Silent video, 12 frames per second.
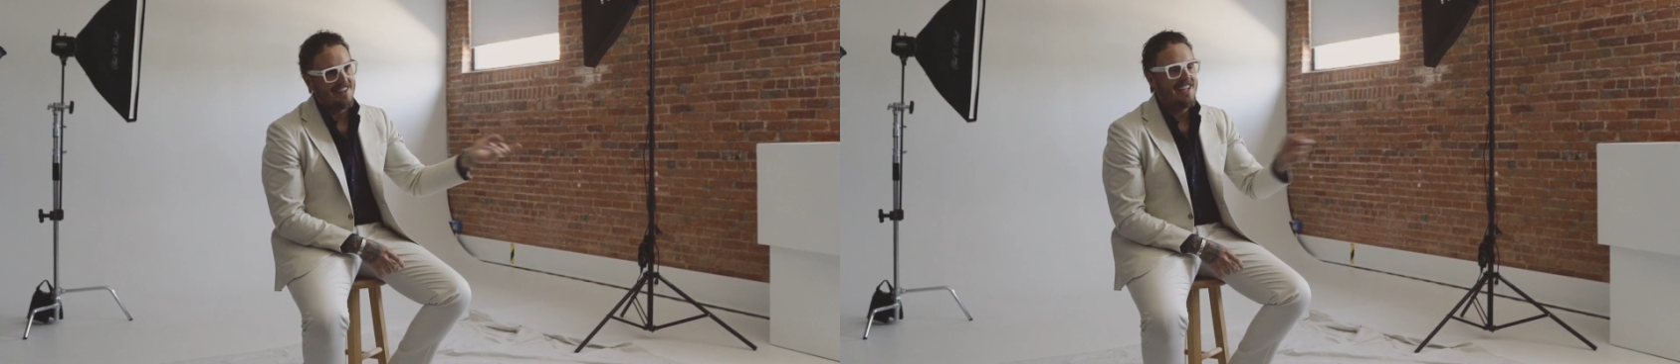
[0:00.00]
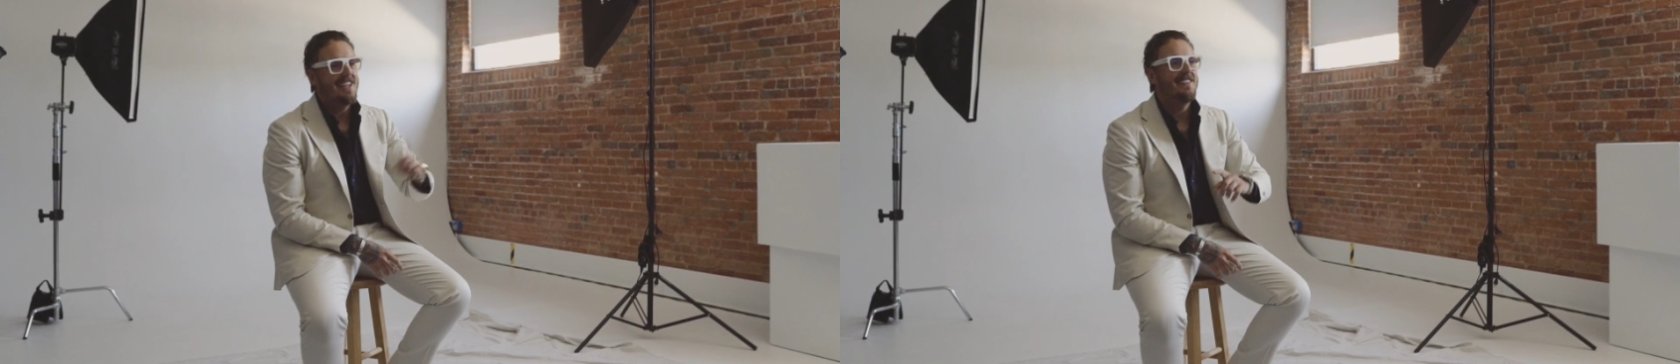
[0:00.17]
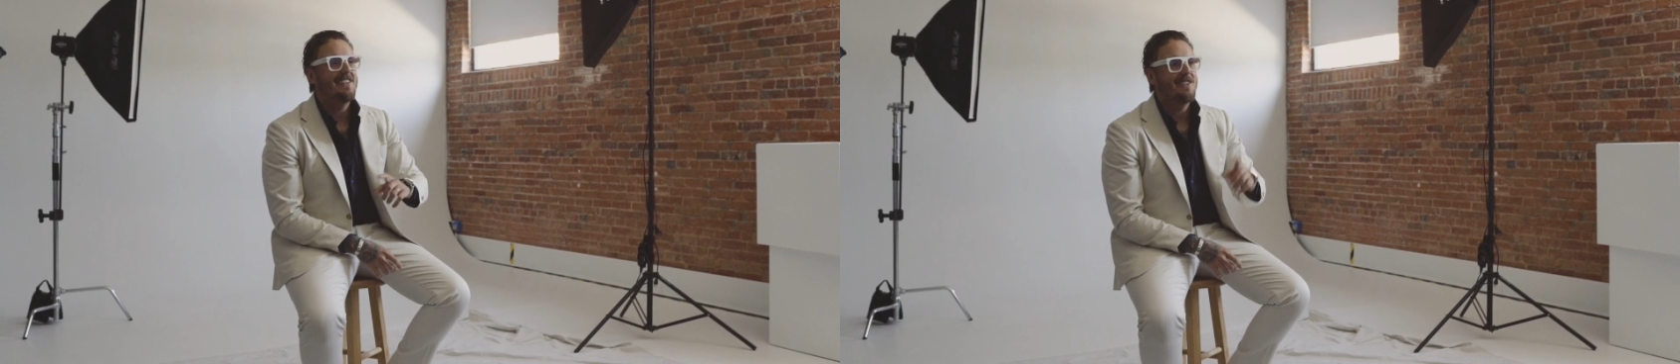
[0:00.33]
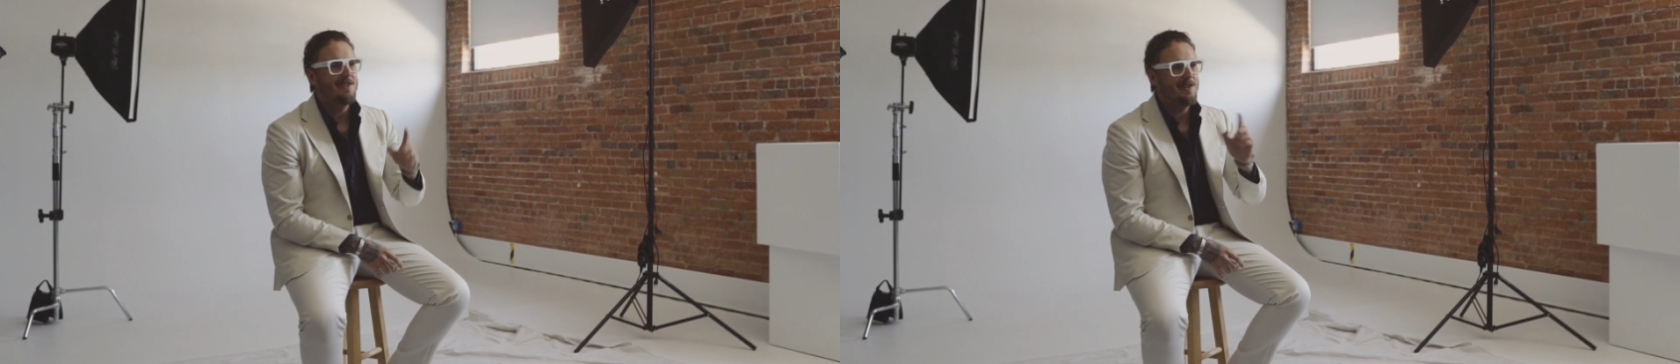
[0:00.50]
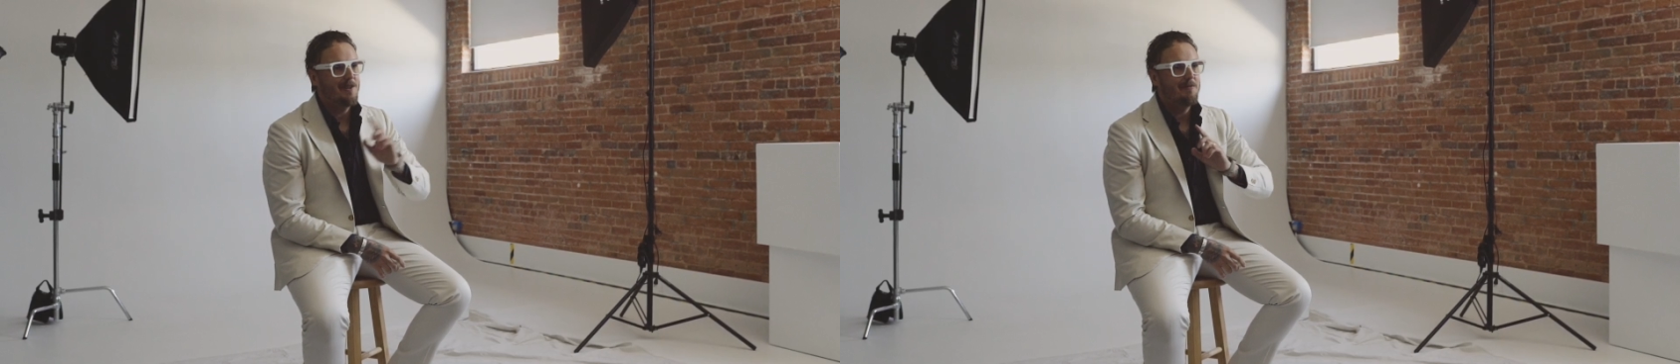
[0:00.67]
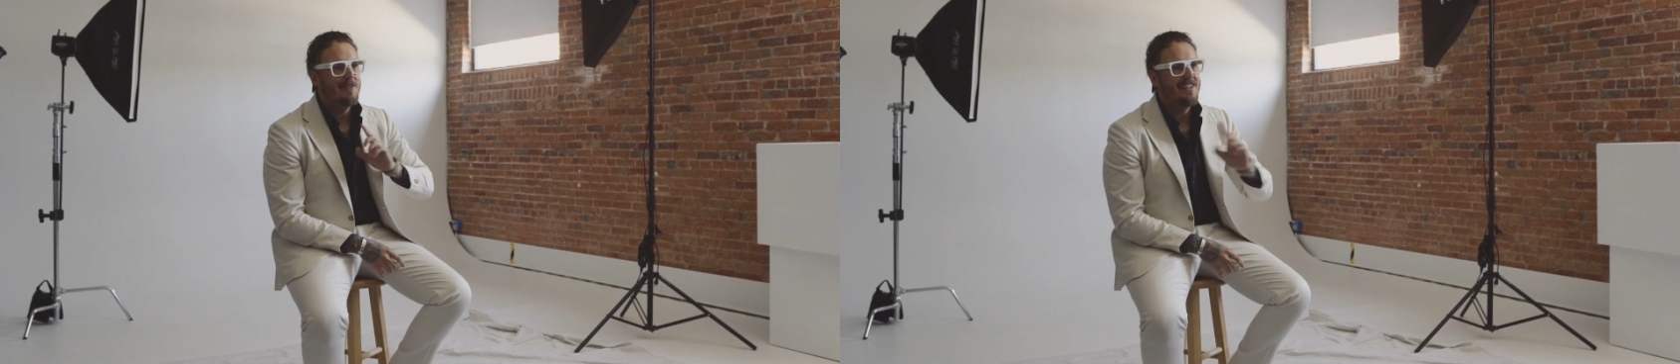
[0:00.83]
gave it to
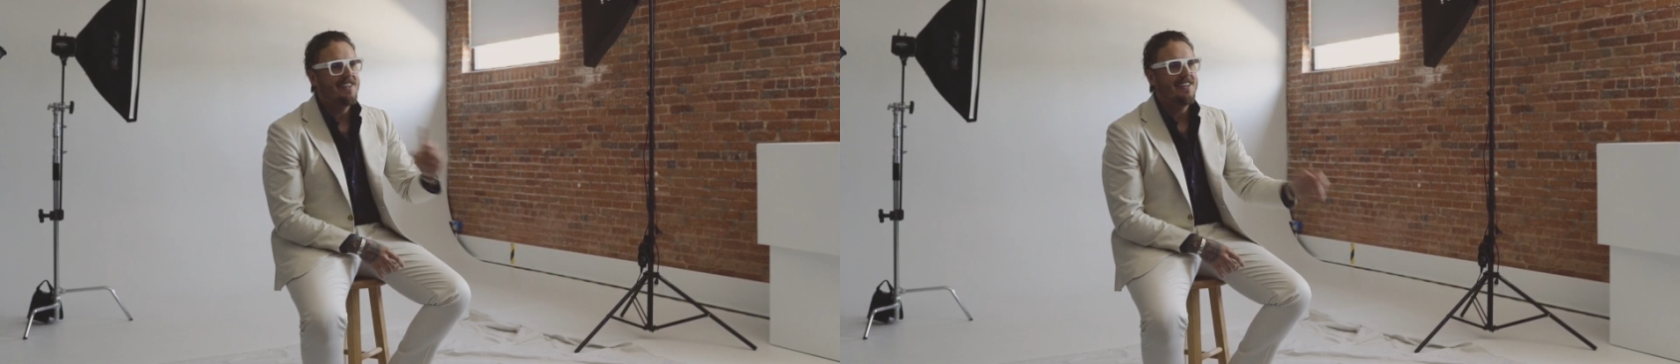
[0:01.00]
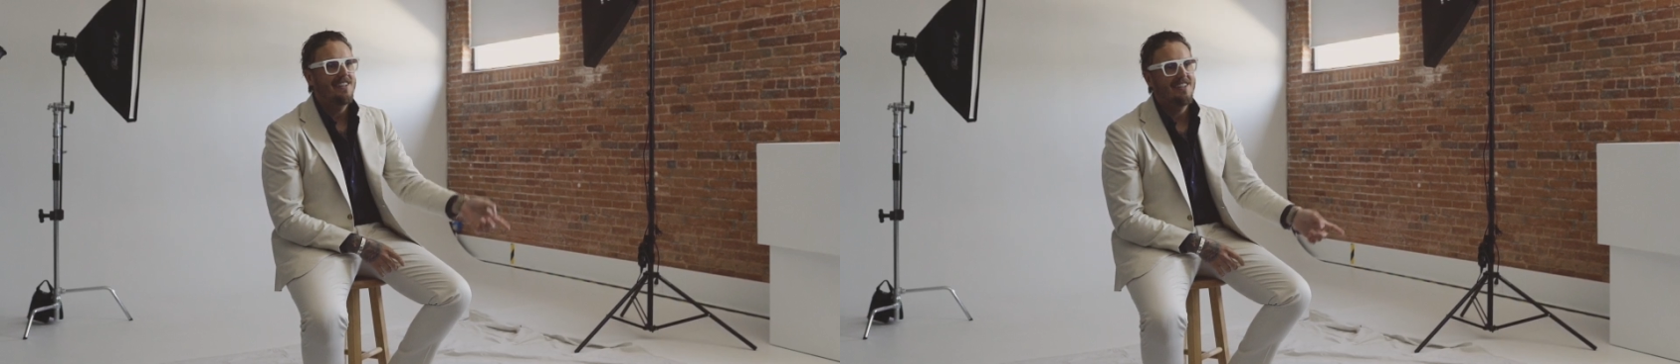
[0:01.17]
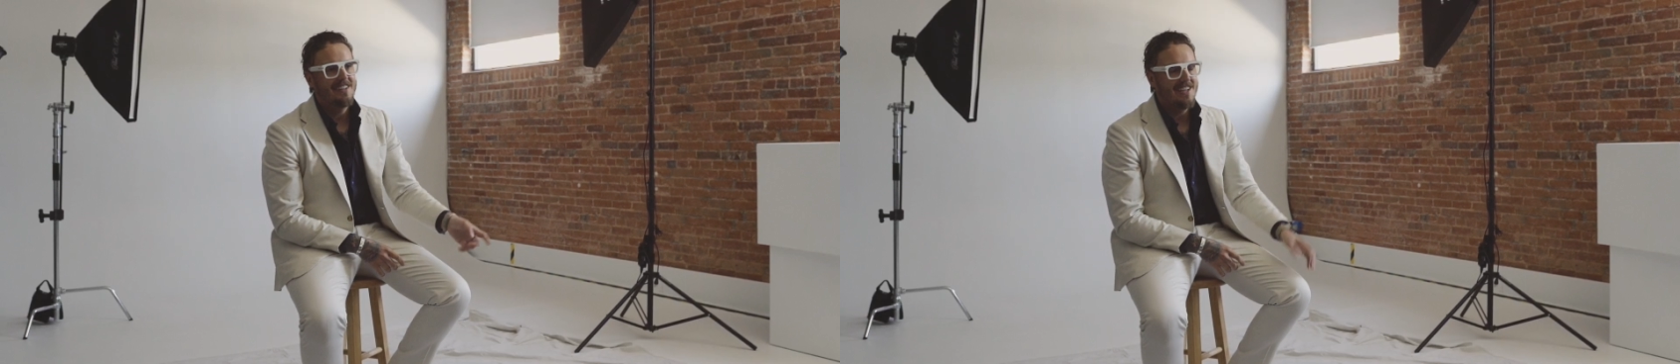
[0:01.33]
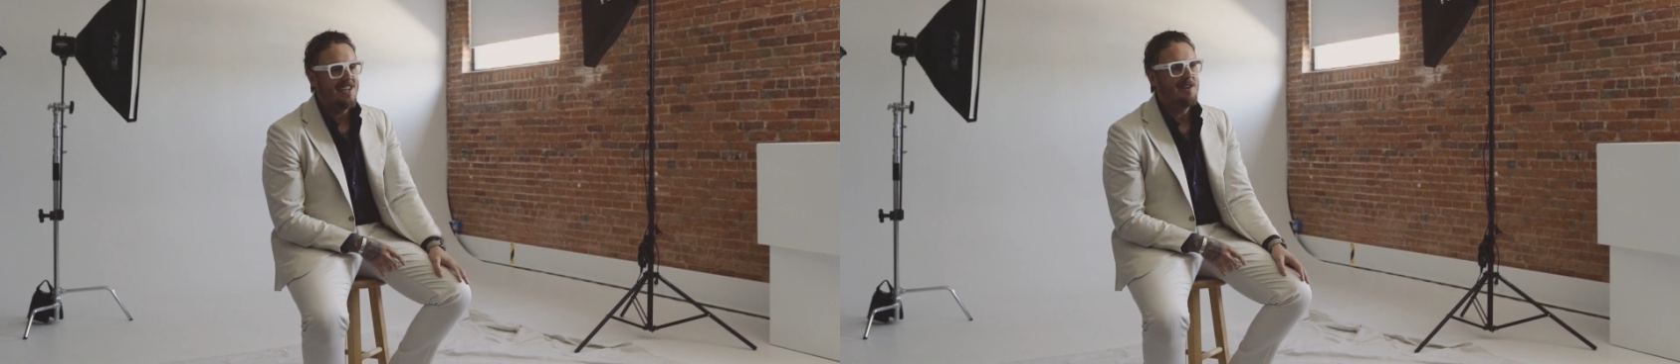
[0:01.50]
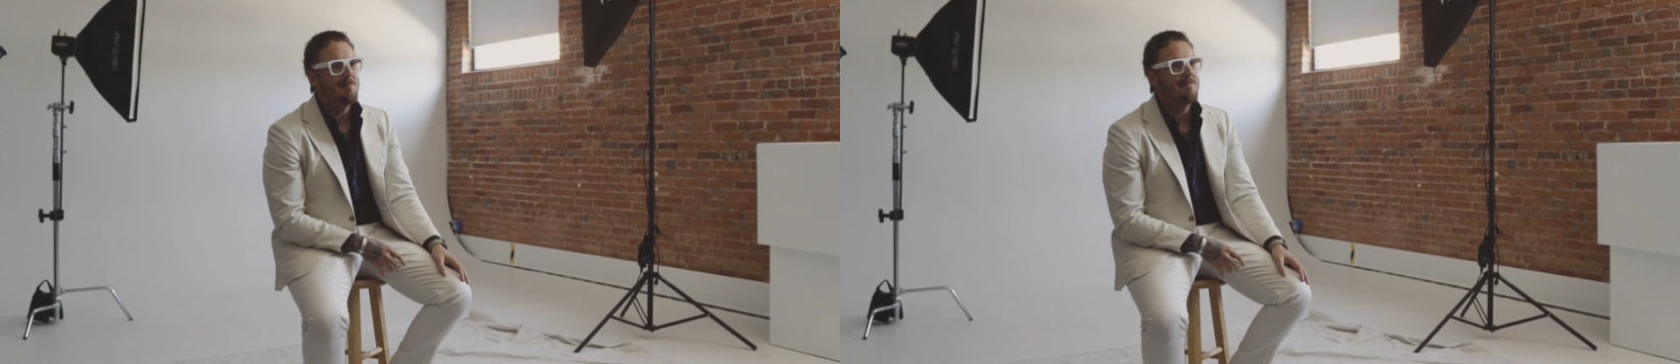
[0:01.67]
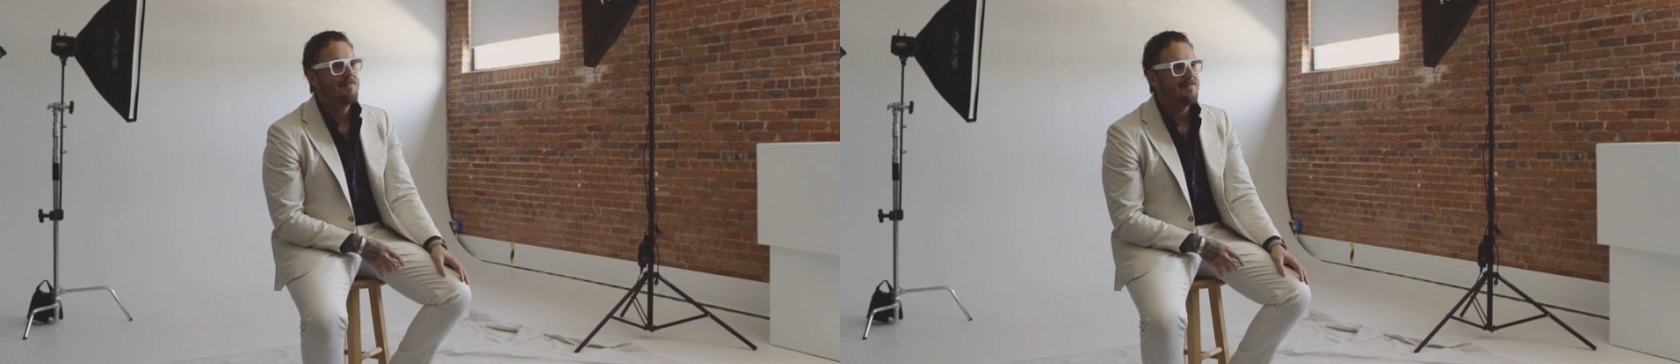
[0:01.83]
him, and then he
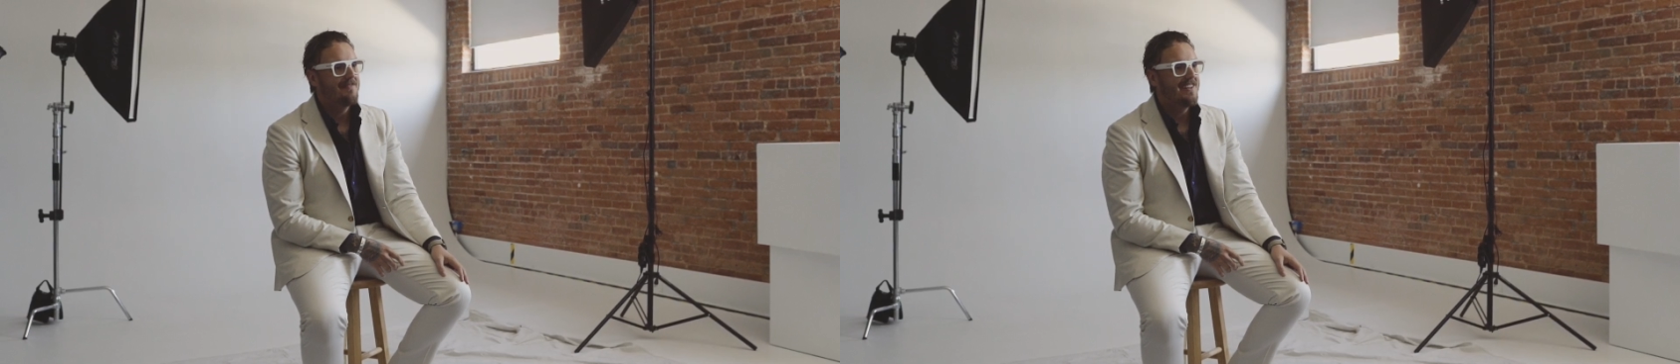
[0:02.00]
came